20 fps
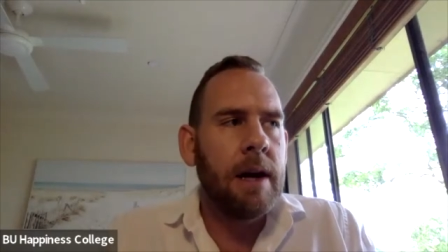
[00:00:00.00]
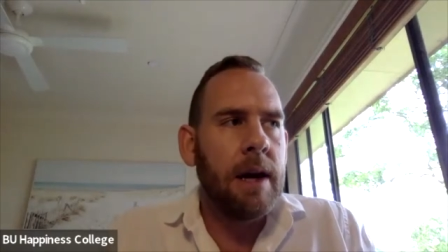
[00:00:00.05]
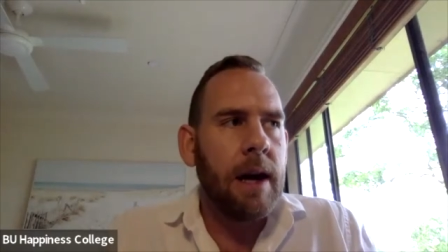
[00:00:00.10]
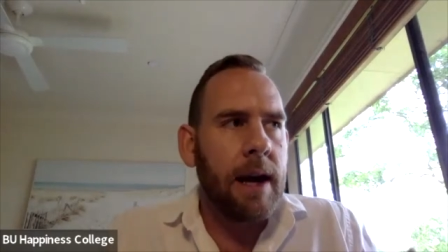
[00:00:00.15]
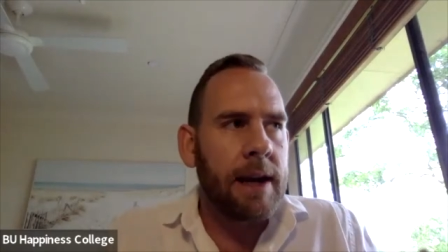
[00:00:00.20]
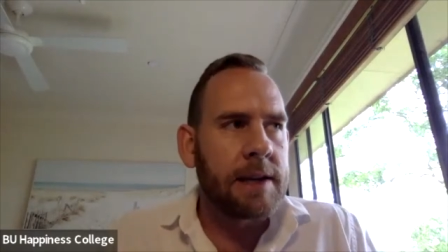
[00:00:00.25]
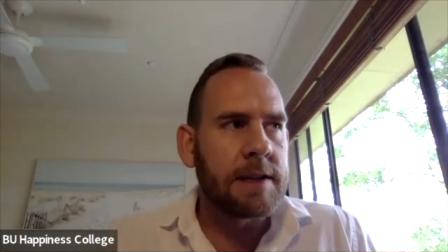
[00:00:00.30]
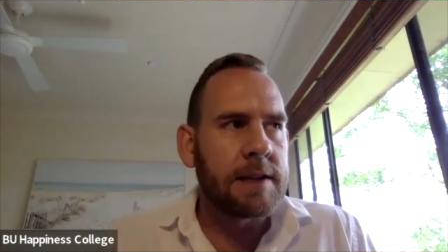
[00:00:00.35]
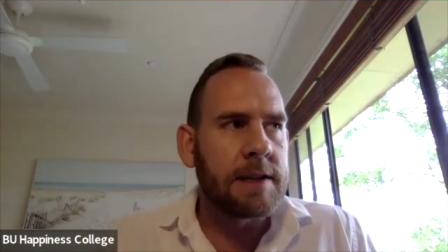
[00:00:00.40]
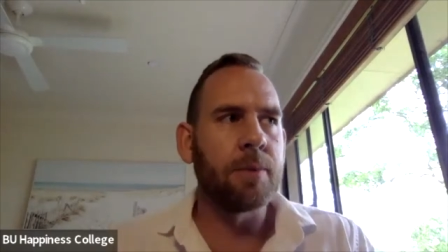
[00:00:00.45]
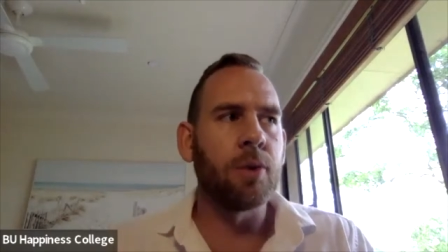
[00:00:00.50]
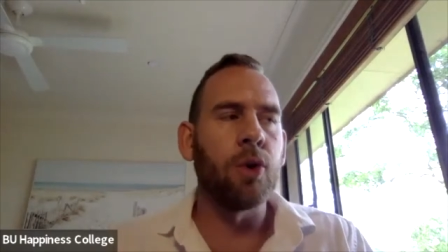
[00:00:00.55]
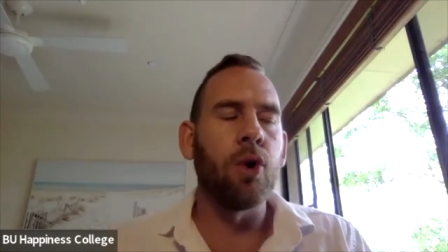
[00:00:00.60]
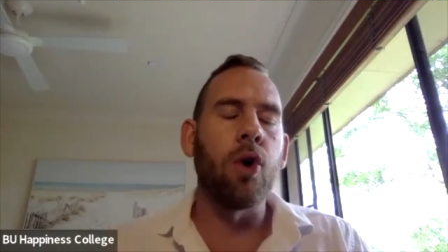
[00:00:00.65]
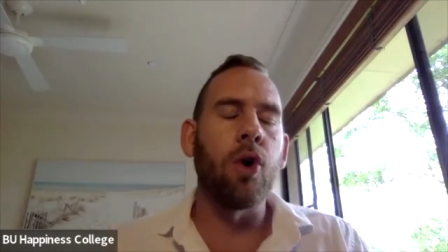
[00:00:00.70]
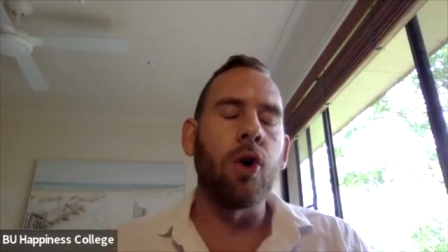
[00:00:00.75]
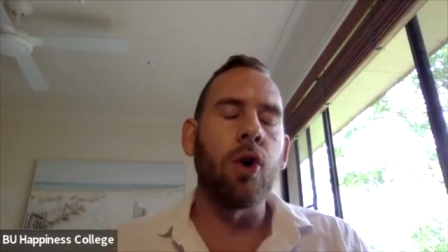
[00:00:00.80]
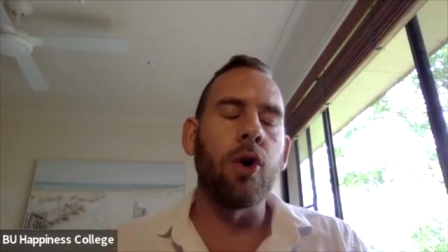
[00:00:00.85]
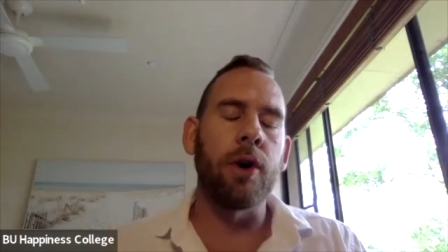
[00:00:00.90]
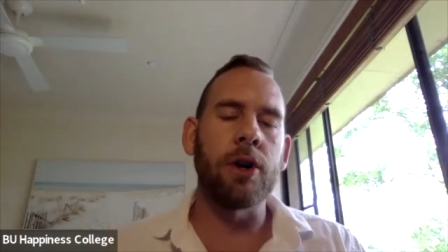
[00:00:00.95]

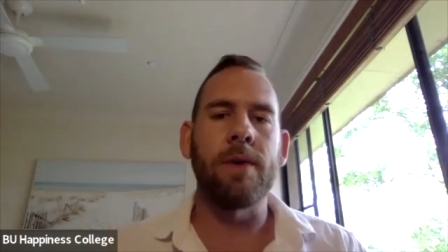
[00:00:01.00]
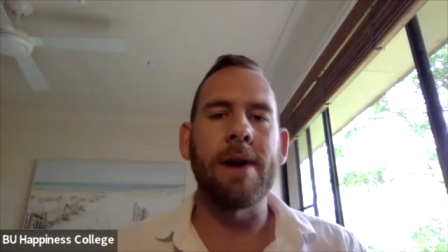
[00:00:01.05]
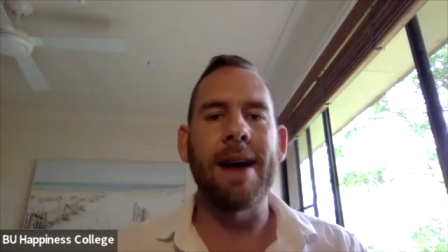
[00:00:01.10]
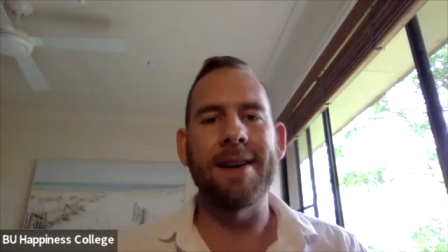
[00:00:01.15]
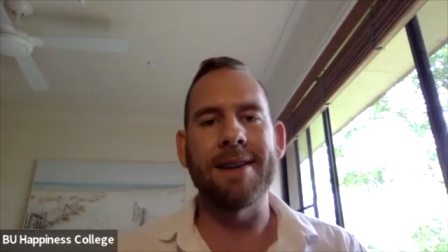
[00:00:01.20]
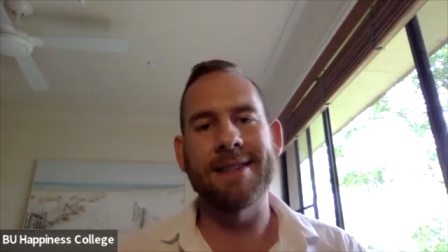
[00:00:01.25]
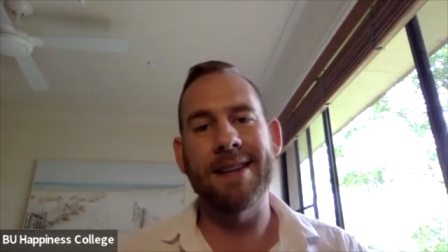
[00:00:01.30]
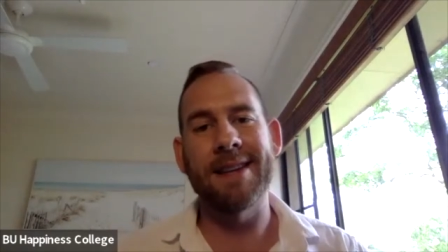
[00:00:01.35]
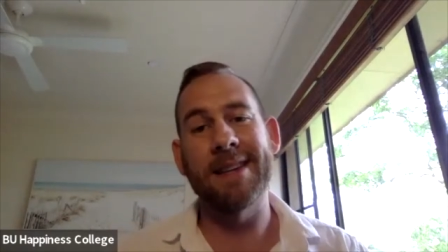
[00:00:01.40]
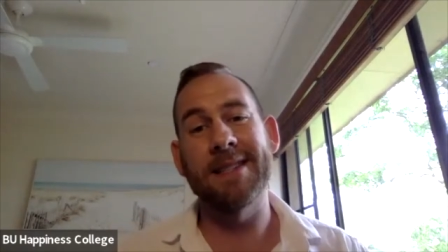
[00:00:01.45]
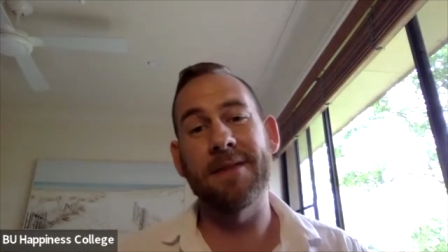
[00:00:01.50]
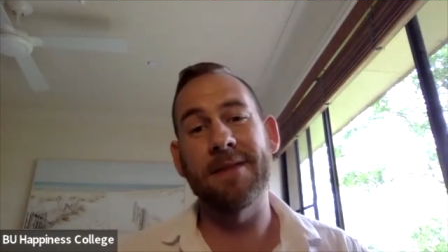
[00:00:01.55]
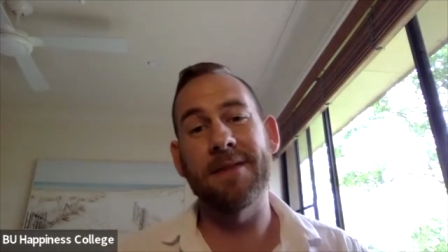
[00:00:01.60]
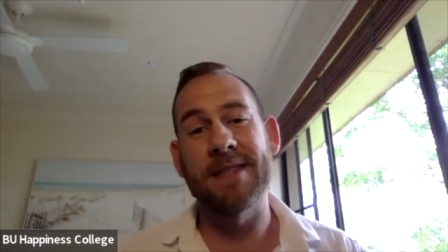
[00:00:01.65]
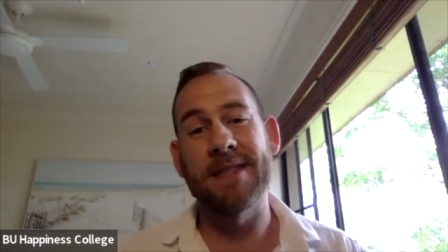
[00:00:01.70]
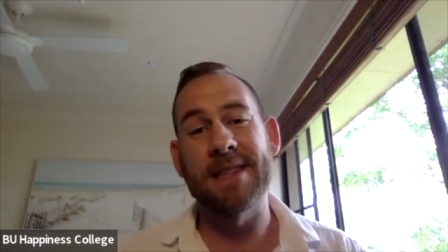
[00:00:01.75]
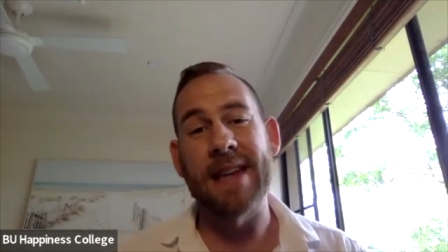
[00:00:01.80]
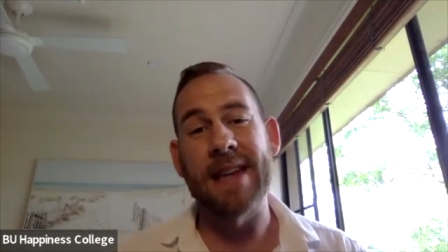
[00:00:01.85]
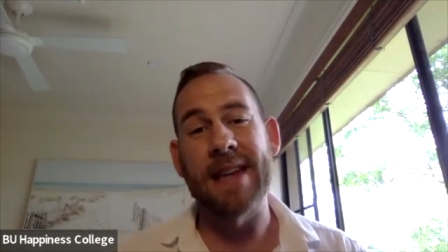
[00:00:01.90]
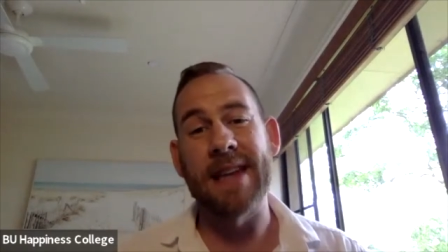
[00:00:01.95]
explore and create a sense of
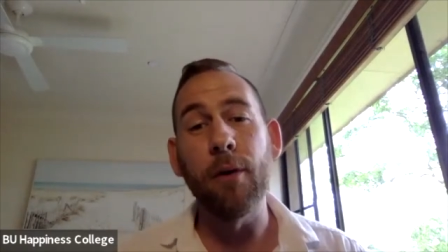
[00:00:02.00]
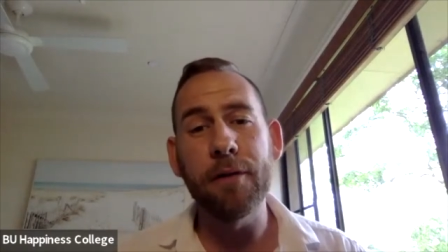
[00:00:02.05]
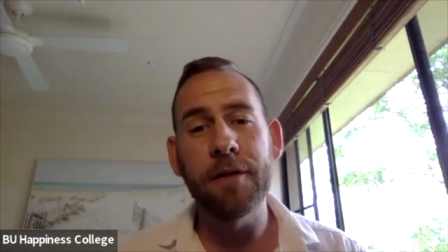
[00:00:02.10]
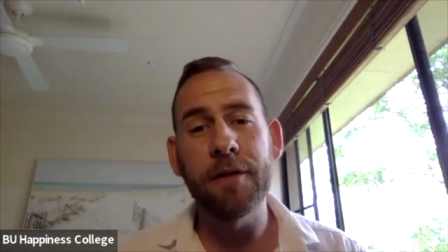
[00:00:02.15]
self